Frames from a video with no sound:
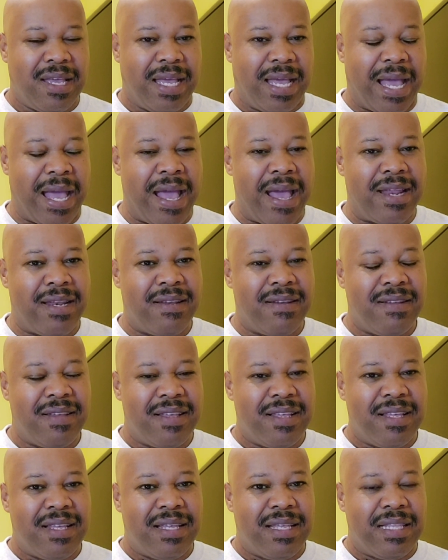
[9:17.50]
And
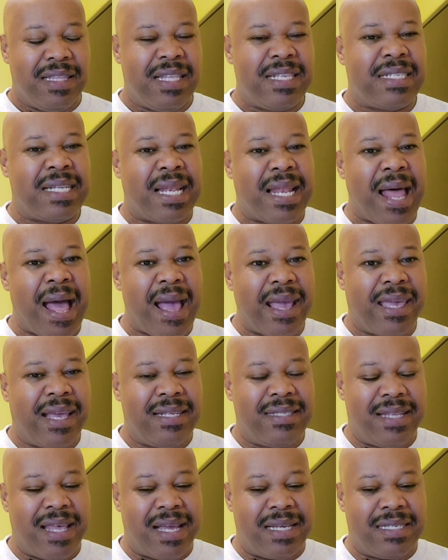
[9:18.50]
this lack
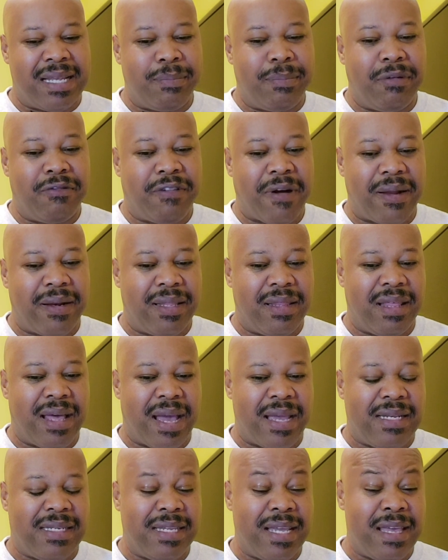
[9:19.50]
is exemplified in the
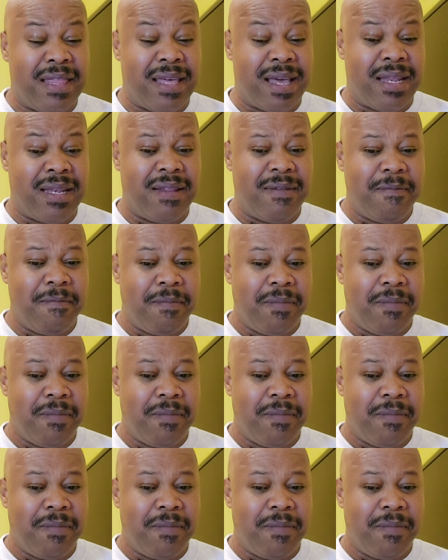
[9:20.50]
idea that